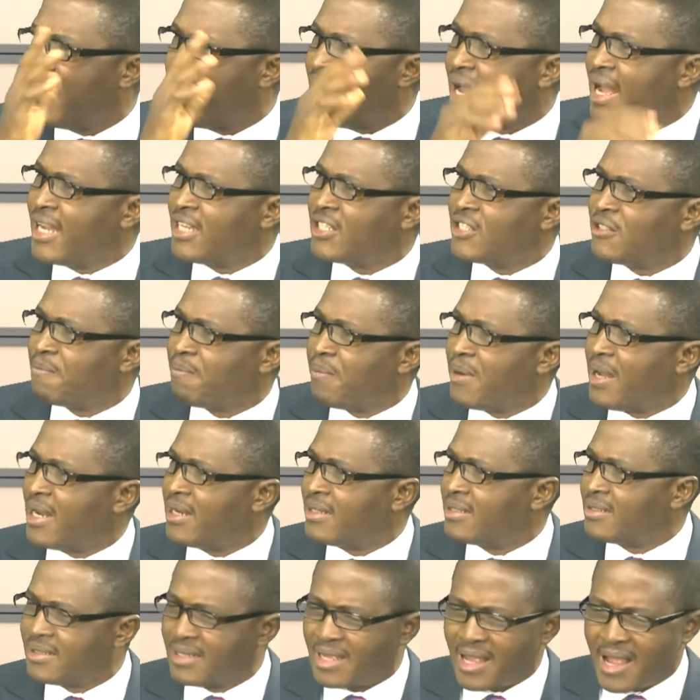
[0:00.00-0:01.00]
asphalt
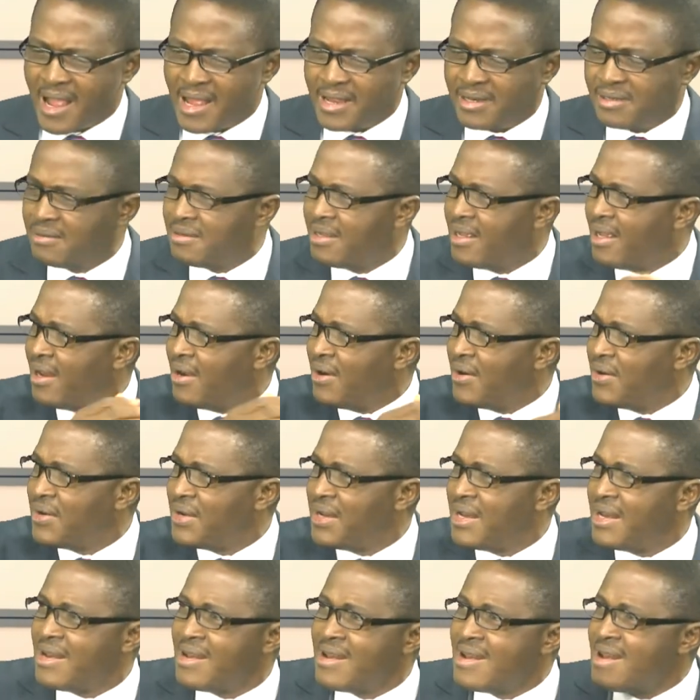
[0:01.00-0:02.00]
and
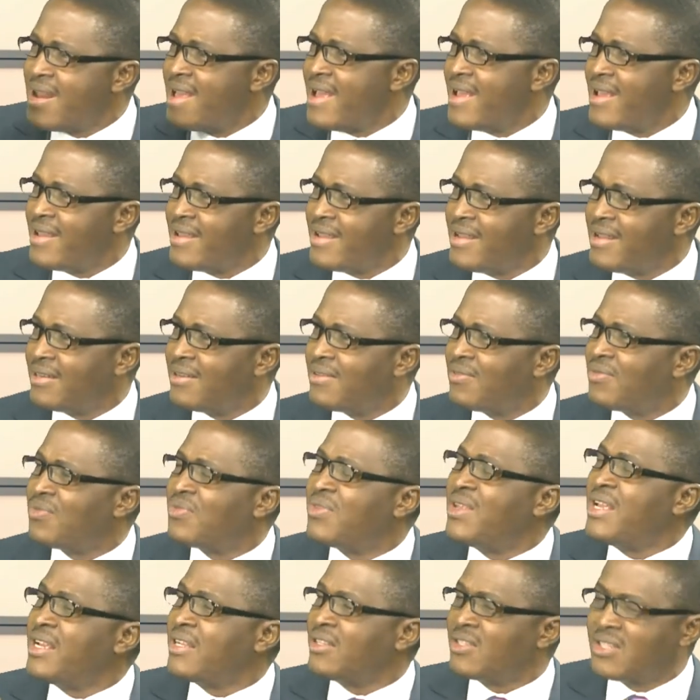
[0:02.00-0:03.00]
relay it.
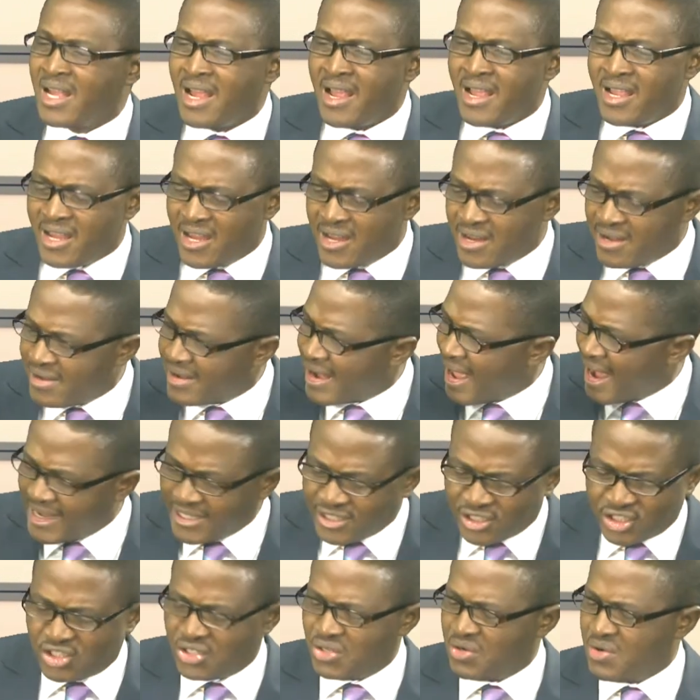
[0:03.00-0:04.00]
Things in
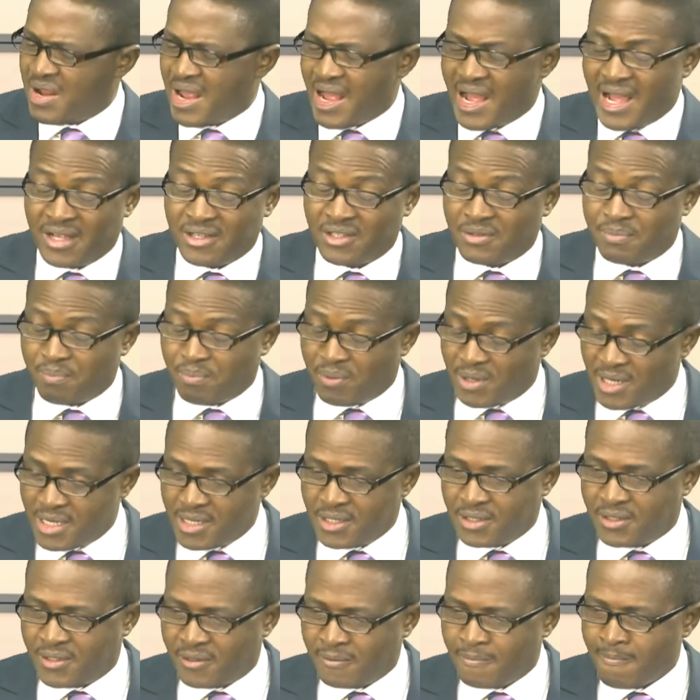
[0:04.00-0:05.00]
Nigeria, and
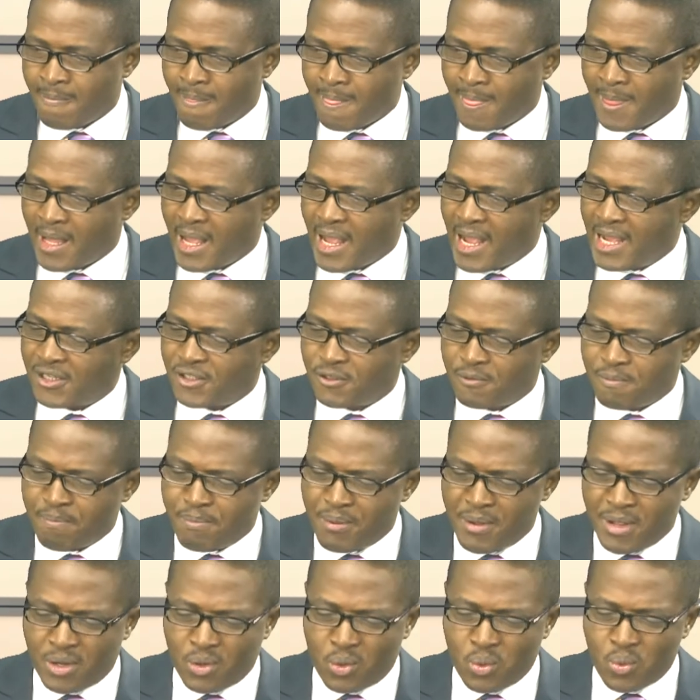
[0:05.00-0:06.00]
please, I
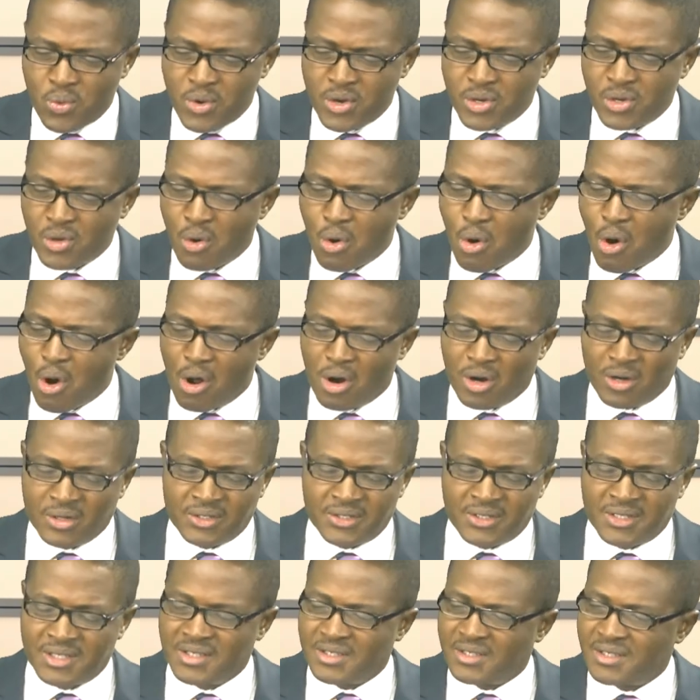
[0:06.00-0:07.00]
speak with all
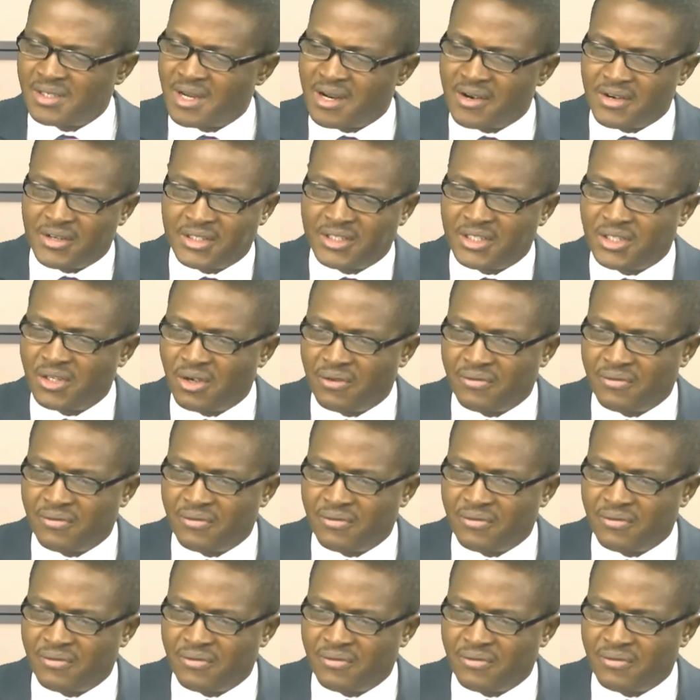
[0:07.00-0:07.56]
sincerity of